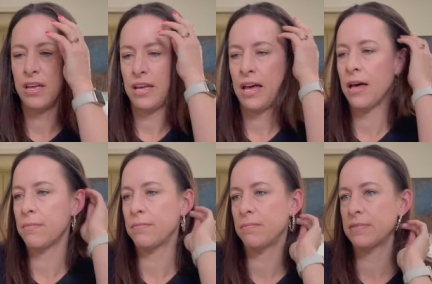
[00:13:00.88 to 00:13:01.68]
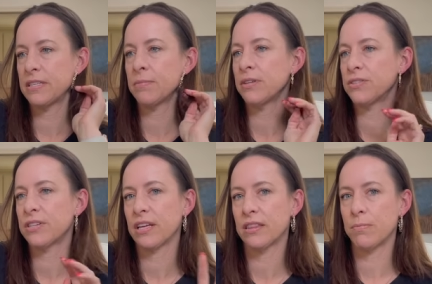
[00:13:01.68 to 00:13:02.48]
um, similar to
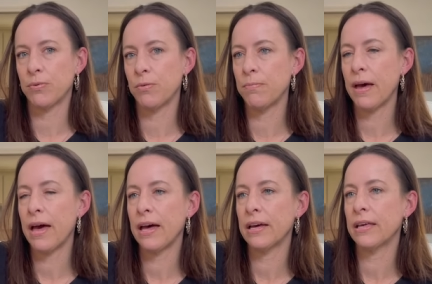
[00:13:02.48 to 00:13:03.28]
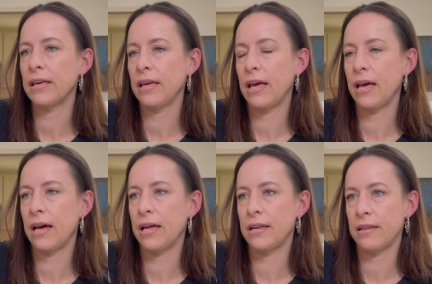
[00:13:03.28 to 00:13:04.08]
like the broom bag
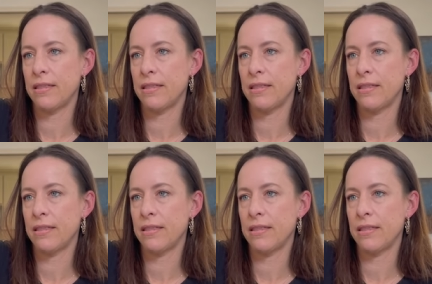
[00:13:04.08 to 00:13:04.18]
and